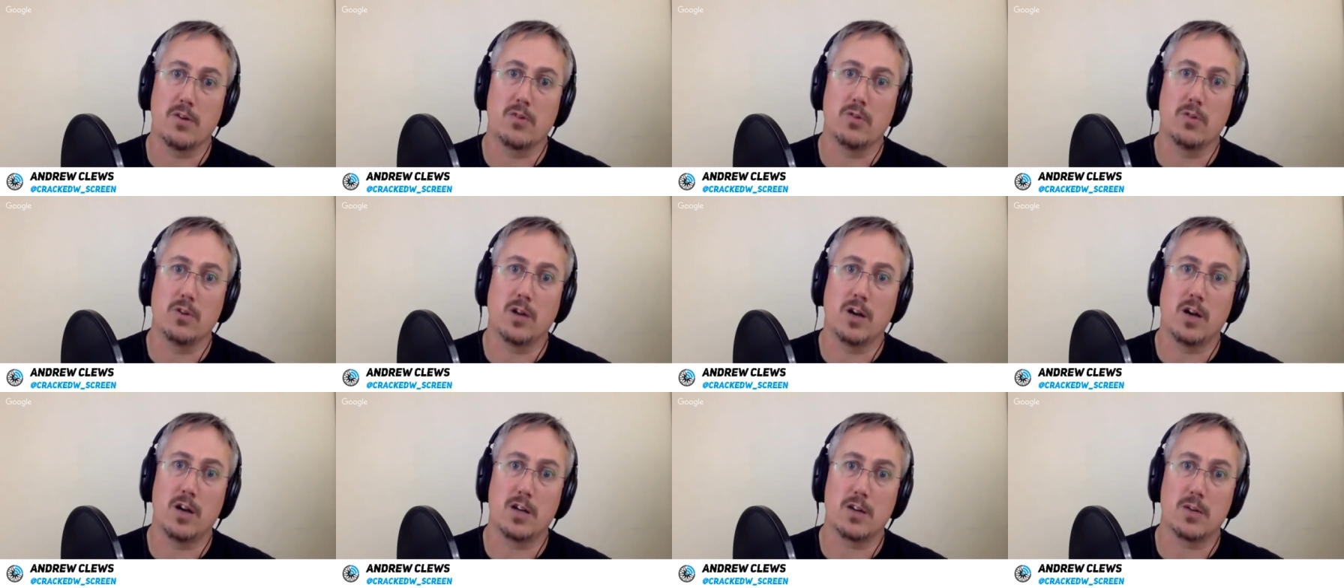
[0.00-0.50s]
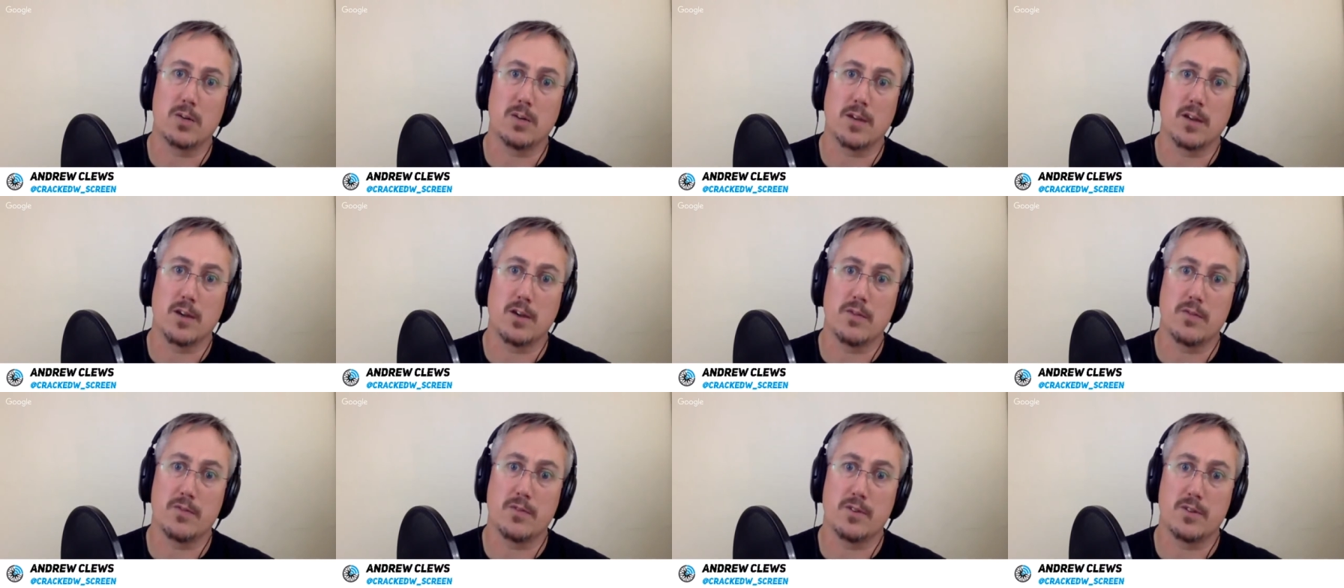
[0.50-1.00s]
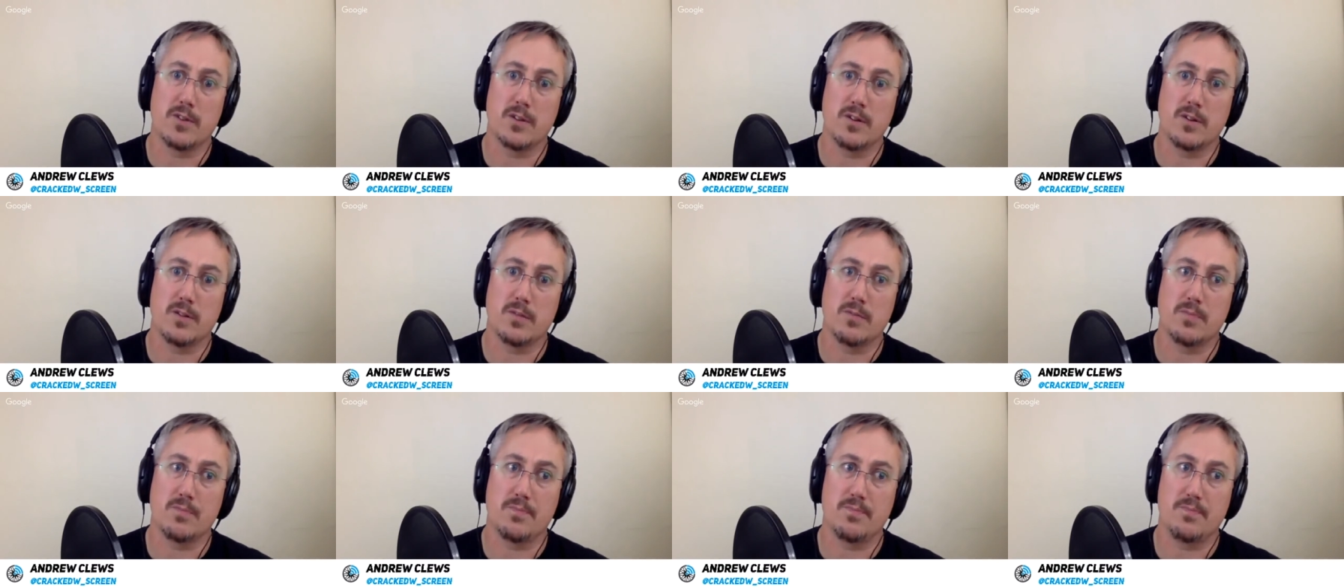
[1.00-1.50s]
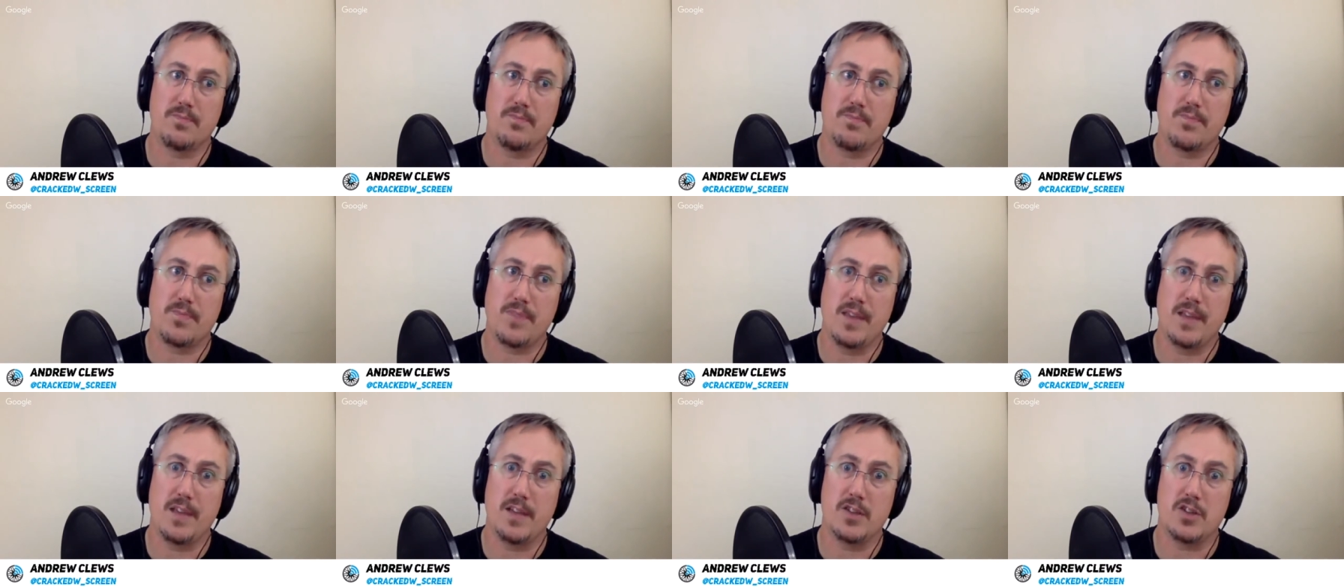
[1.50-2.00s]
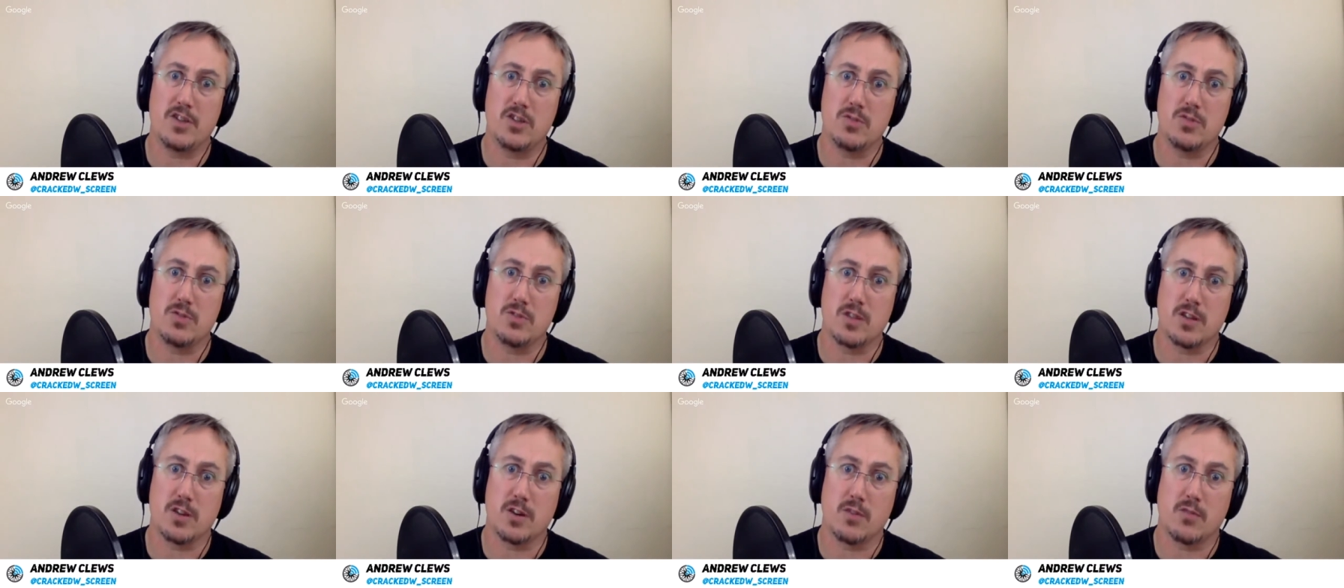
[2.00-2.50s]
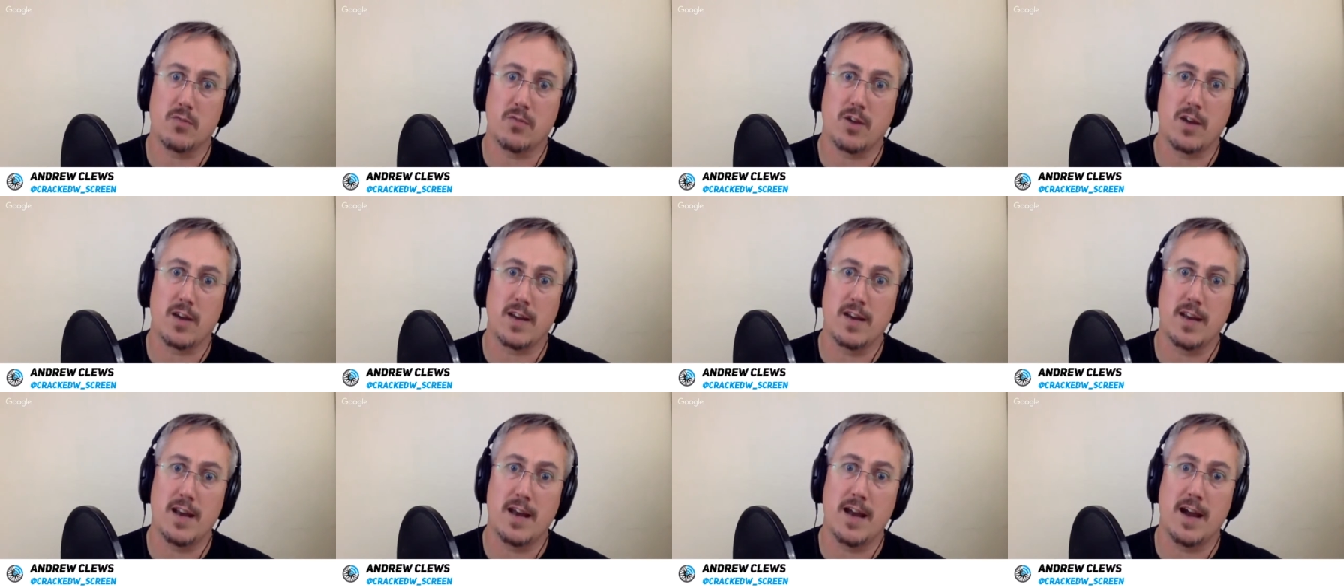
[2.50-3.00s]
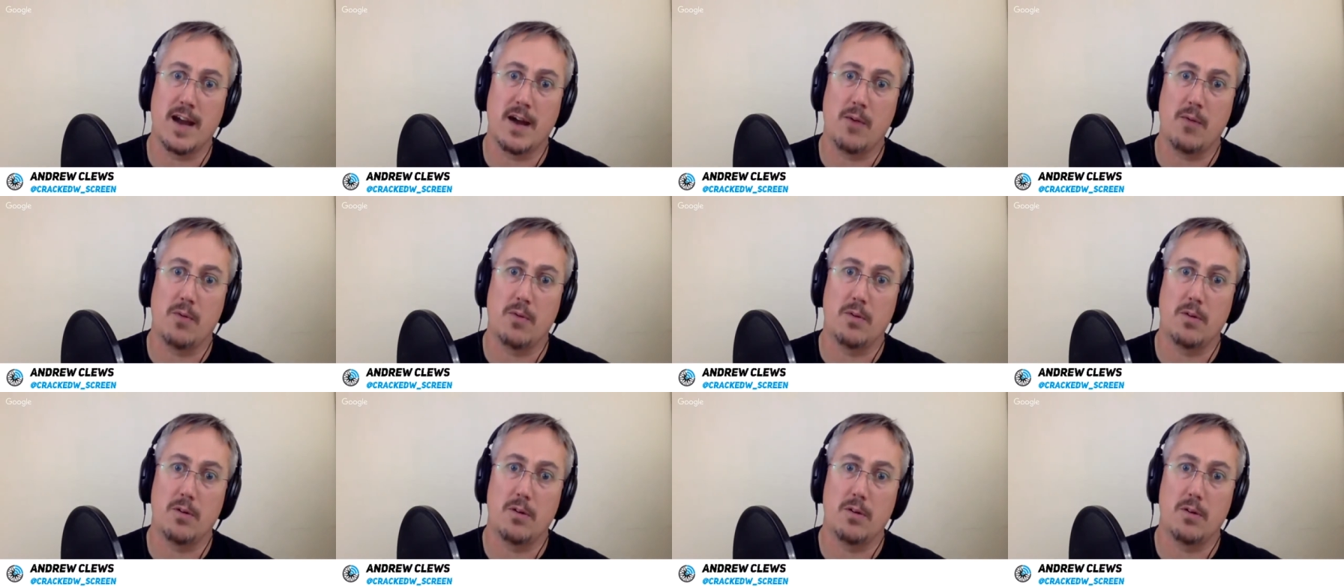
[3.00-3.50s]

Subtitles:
all arguing over issues that are right now,